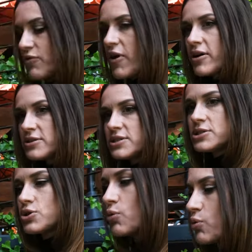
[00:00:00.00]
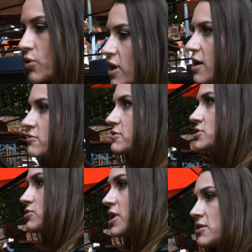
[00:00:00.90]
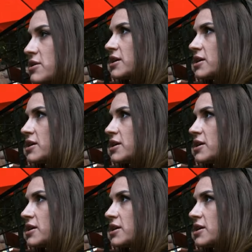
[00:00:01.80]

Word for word: of artists who were gathering together